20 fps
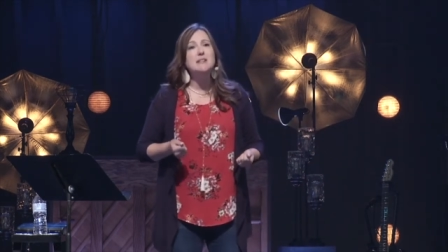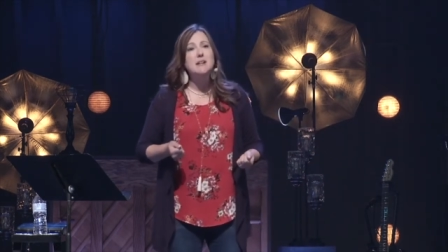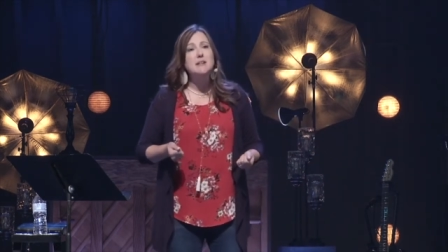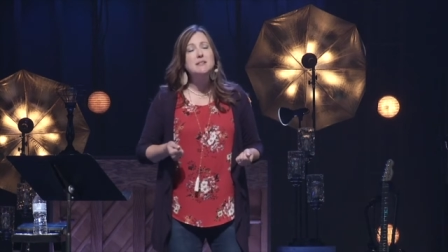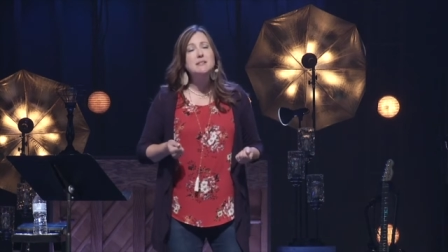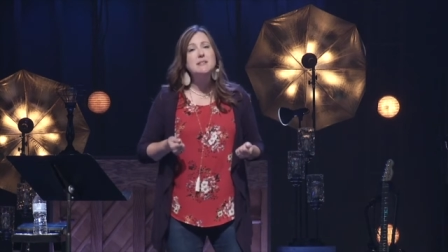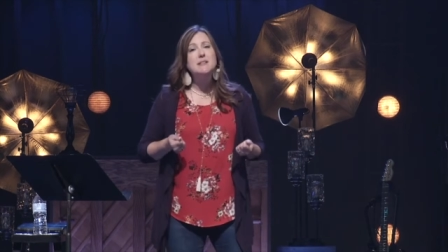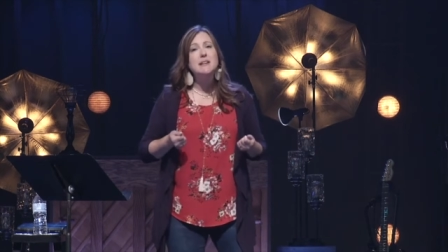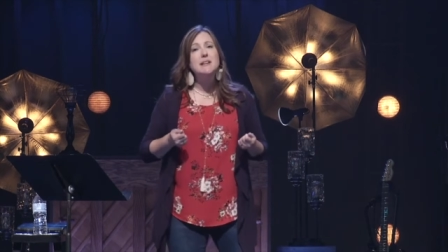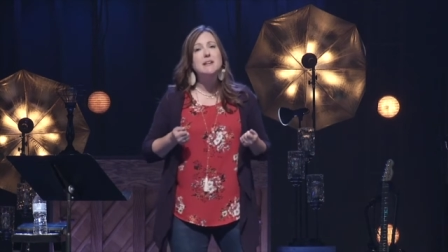
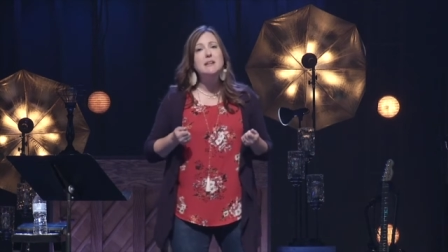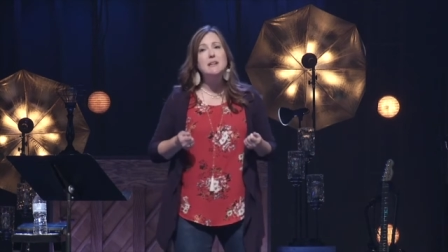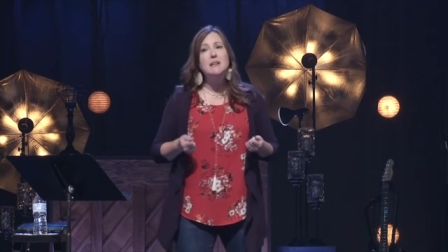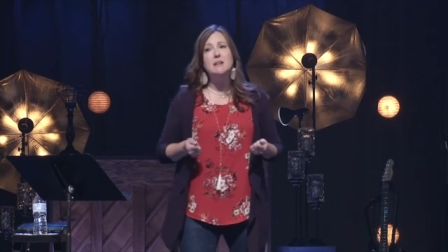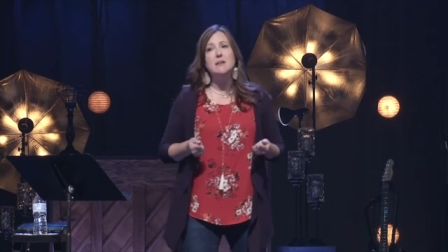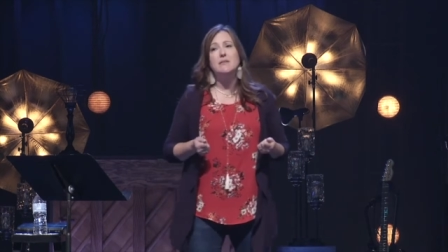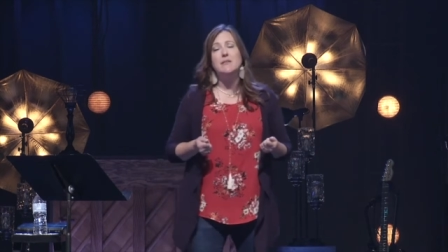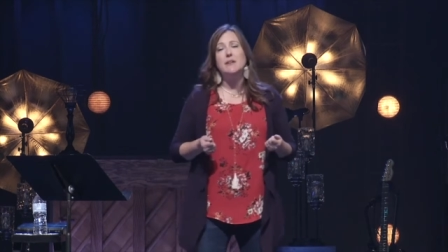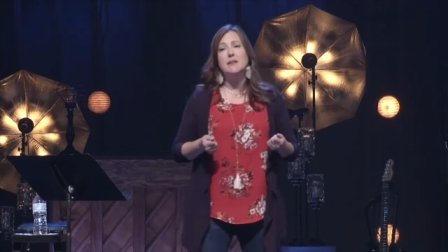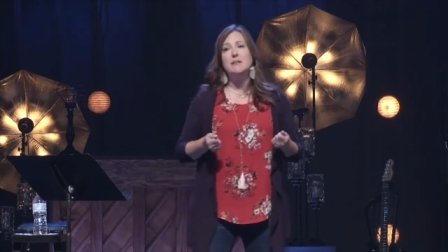does he
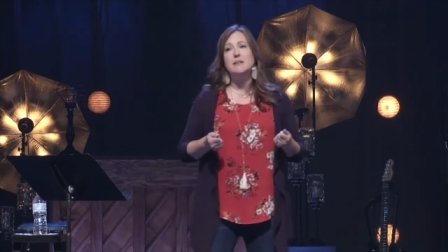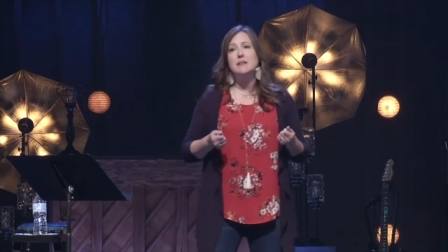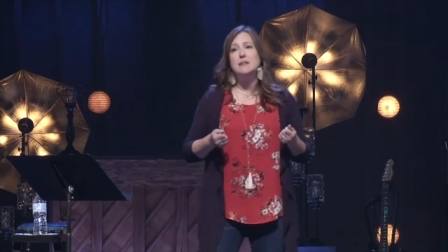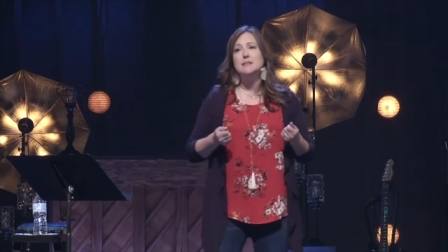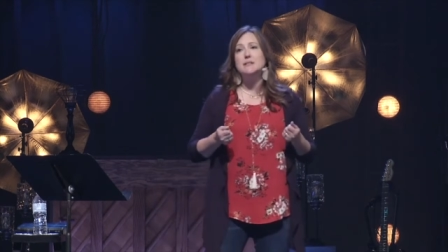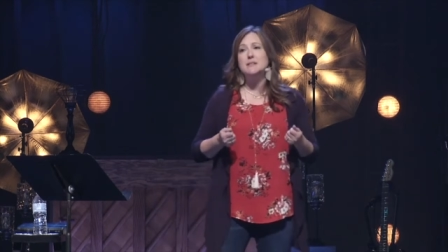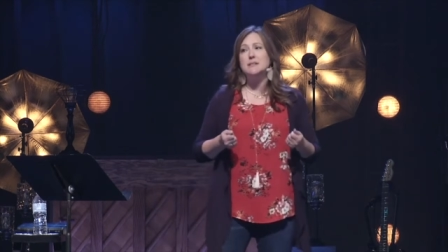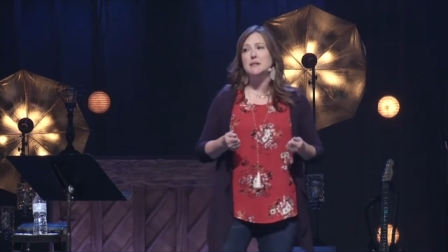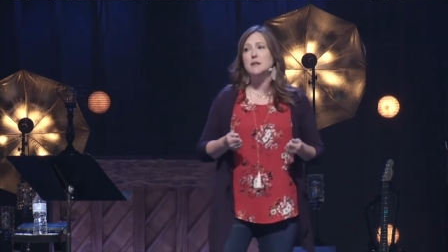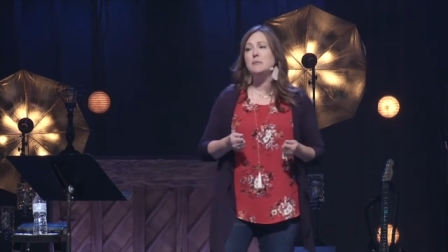even
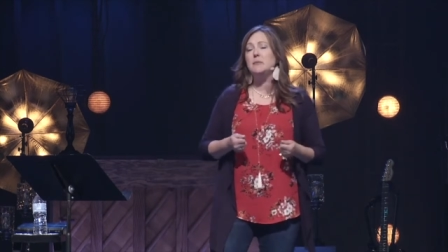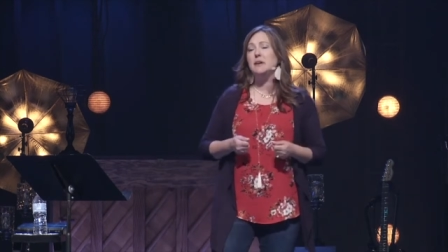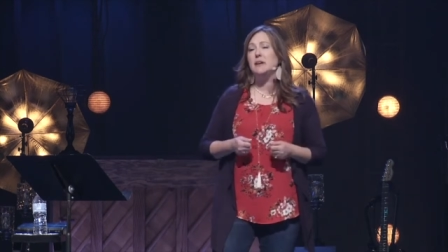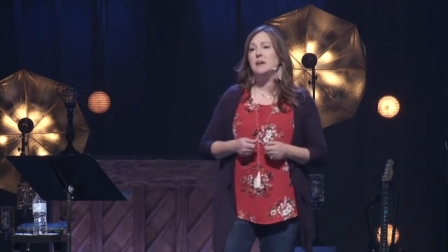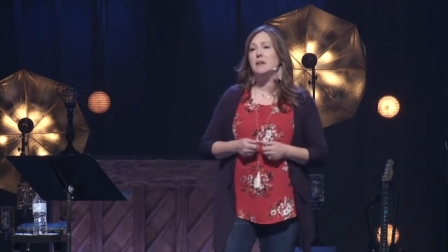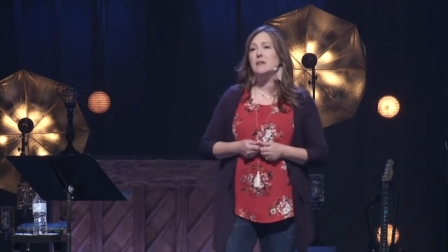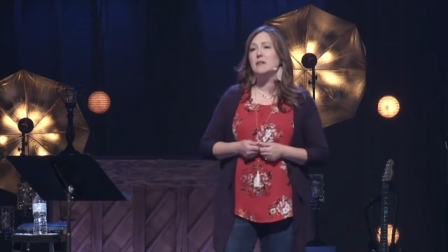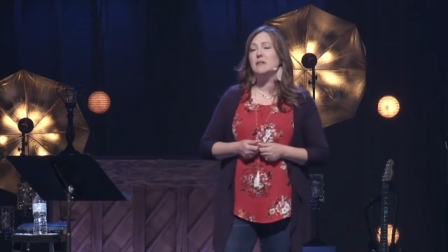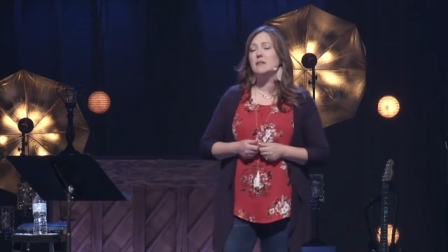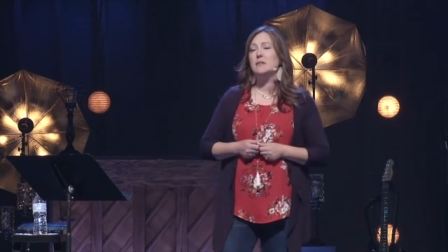see
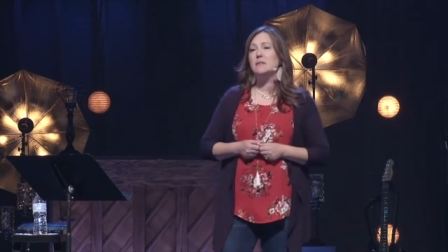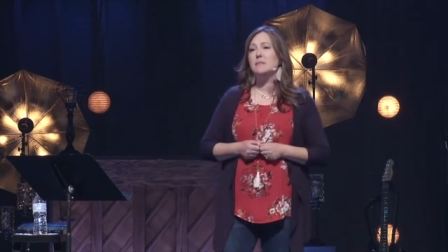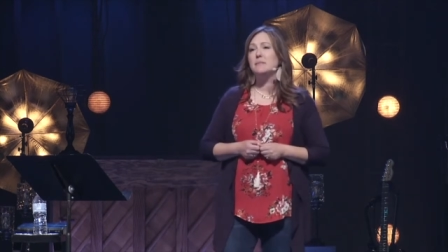me?